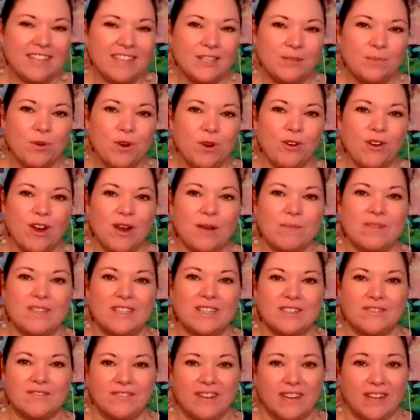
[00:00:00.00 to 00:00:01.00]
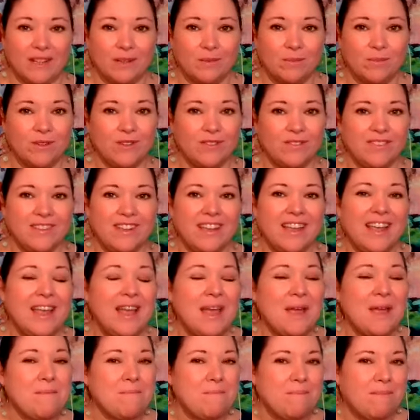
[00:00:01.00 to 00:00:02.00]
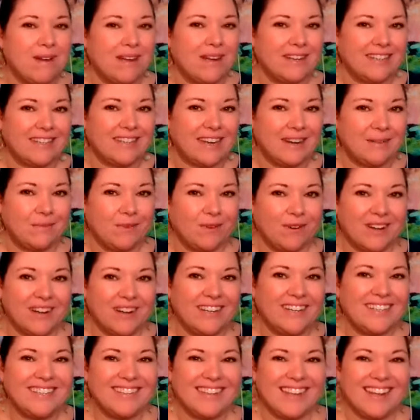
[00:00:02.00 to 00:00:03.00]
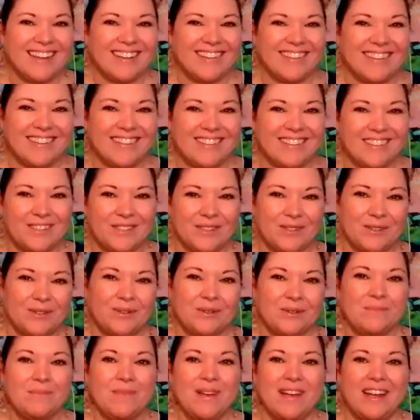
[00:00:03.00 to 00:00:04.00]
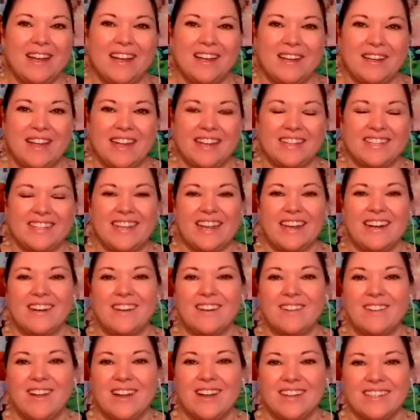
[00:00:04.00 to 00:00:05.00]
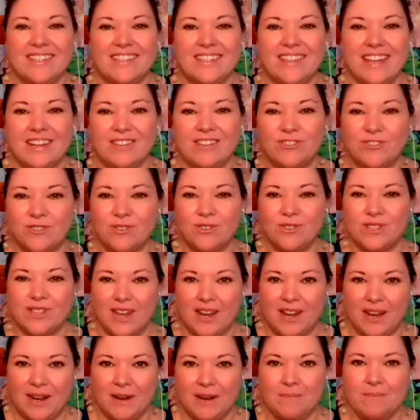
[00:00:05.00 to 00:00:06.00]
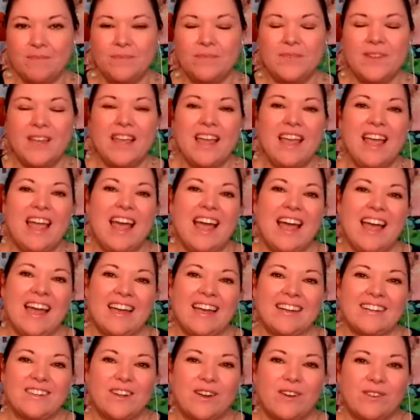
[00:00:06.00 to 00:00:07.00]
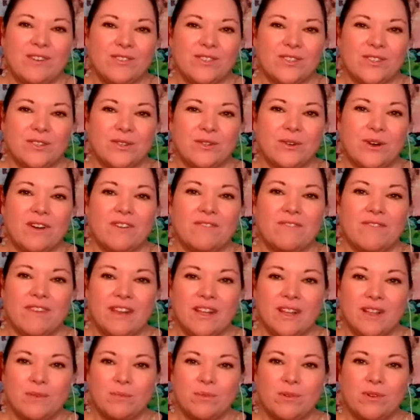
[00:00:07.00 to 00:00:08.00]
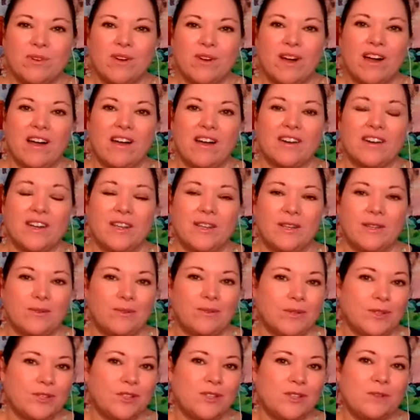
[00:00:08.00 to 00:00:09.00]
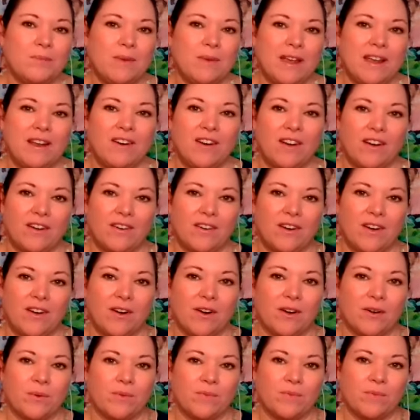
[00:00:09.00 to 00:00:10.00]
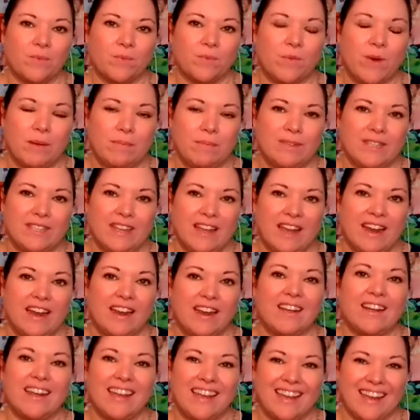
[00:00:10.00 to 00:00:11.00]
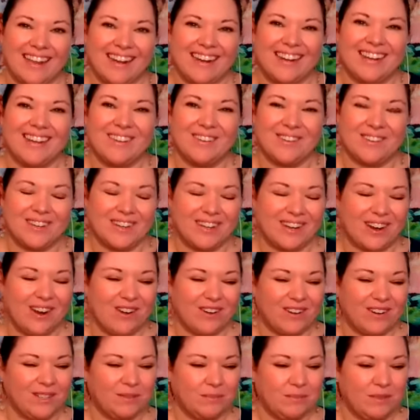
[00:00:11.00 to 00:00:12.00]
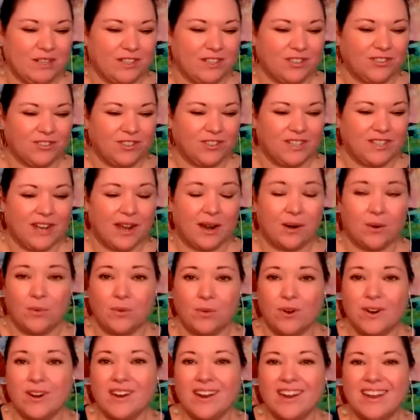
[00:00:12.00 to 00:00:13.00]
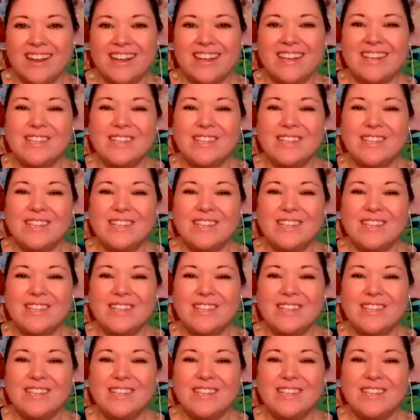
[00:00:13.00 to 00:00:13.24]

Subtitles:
This program is available Monday mornings on Zoom at 10 o'clock Central Time, and also available on YouTube and on our website, again, at unityartsministry.org.